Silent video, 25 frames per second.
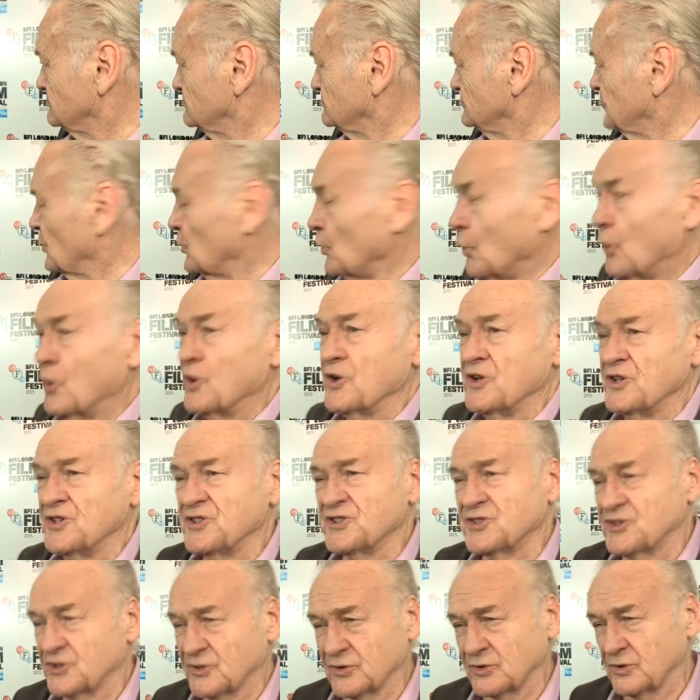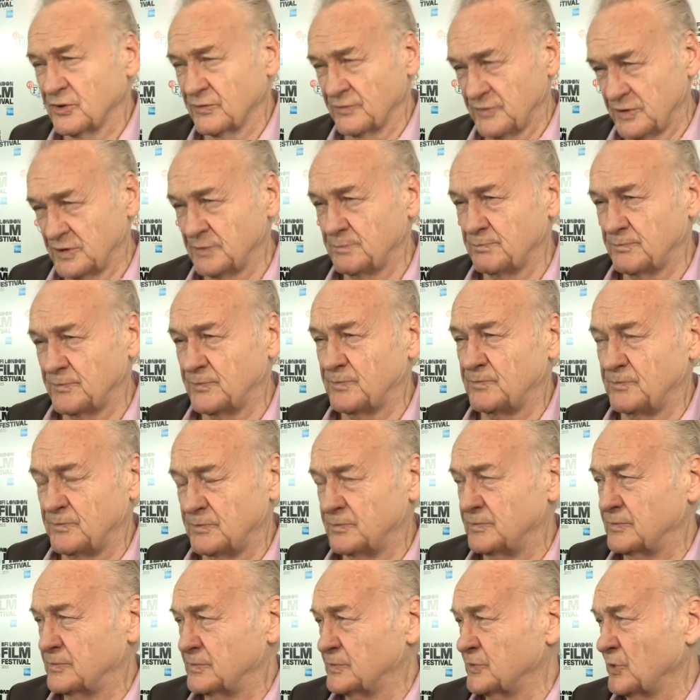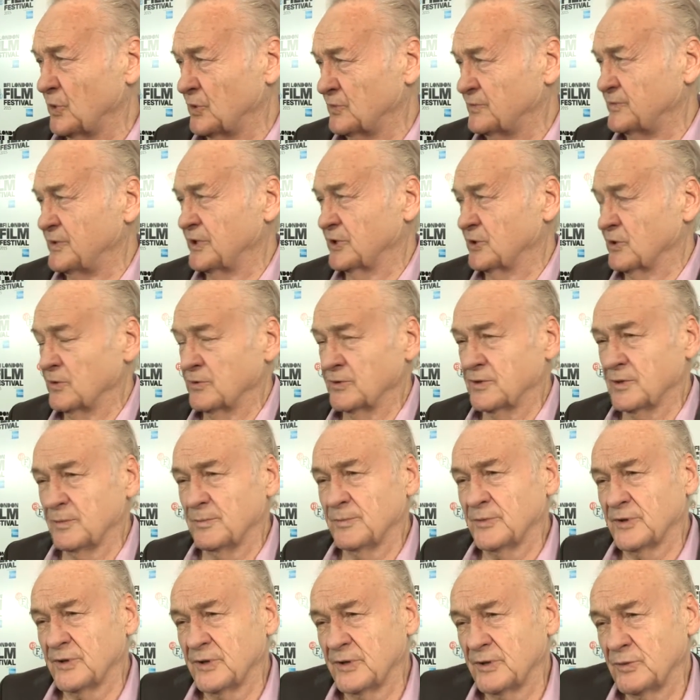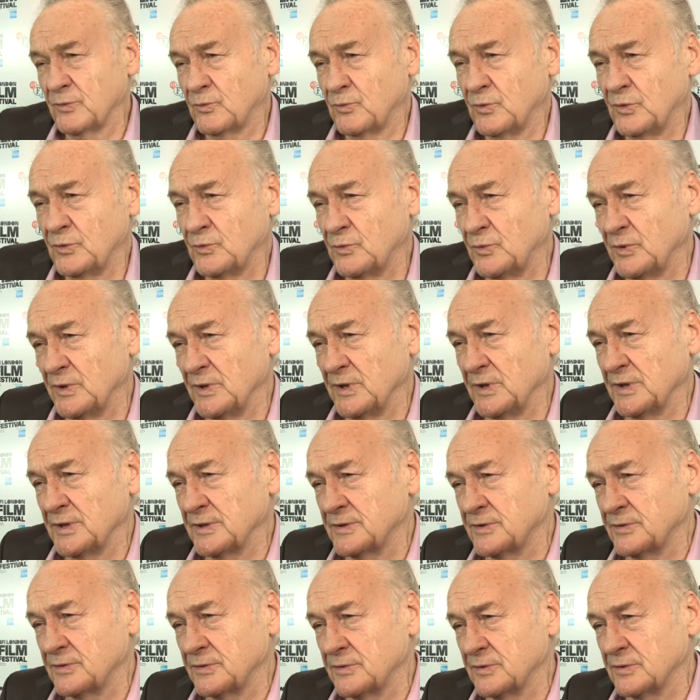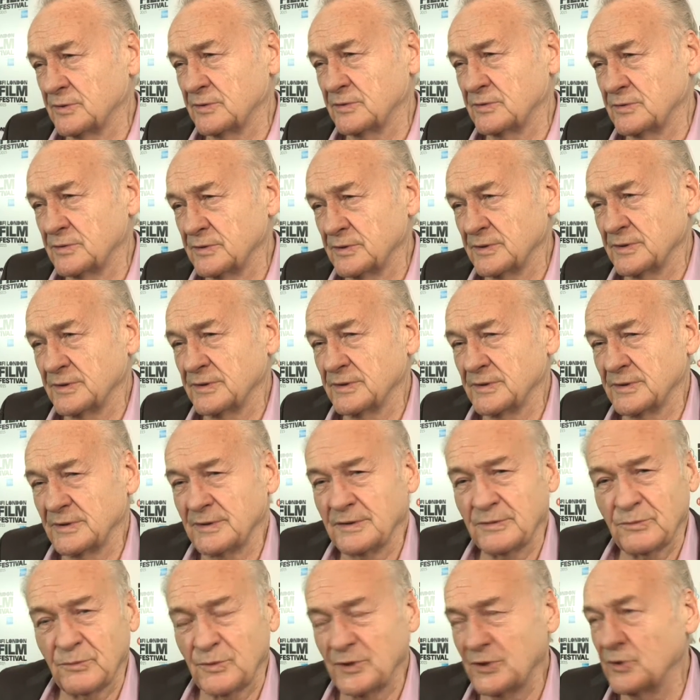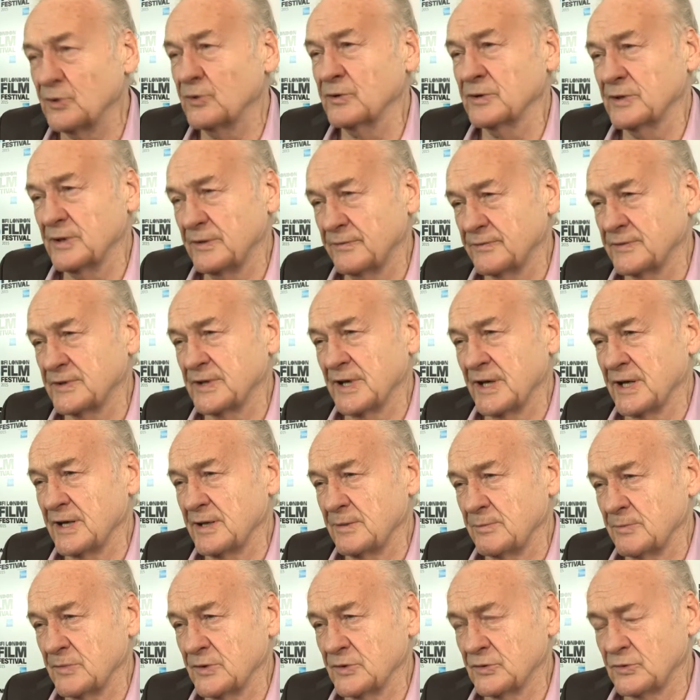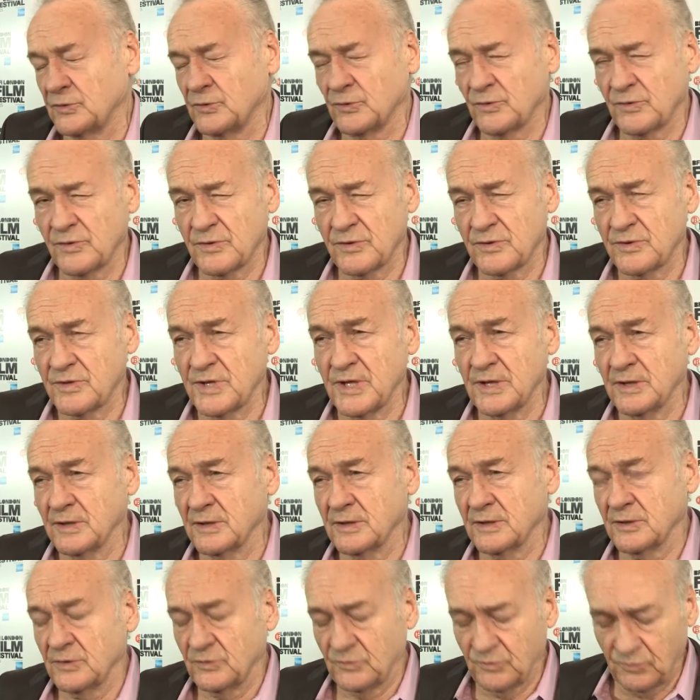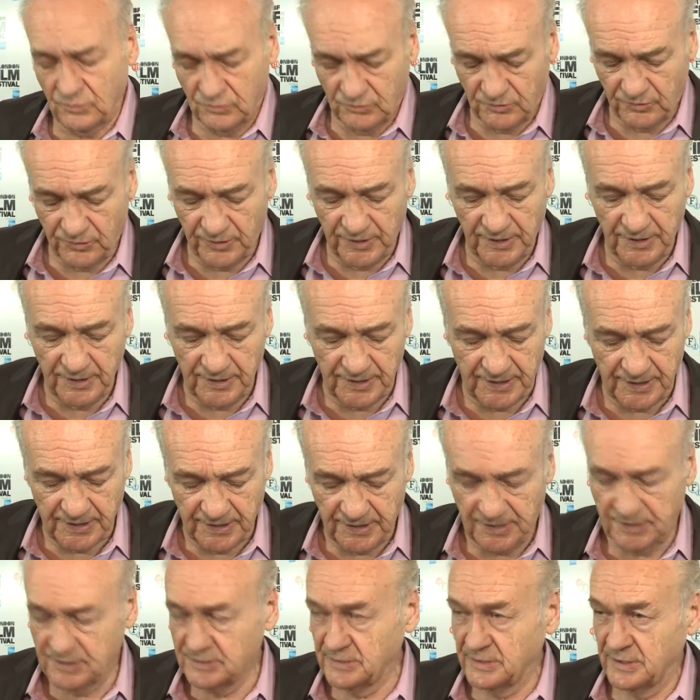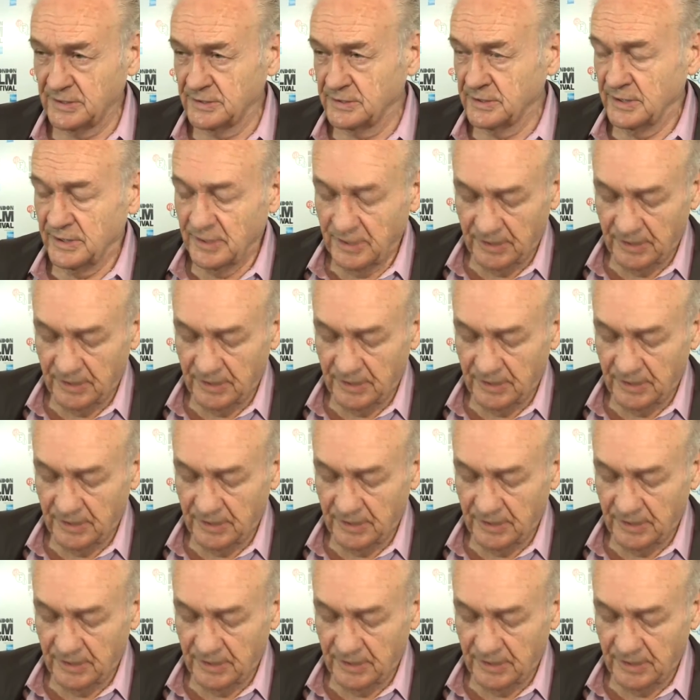noise of the contemporary world, you know. We don't have time to think, to realize that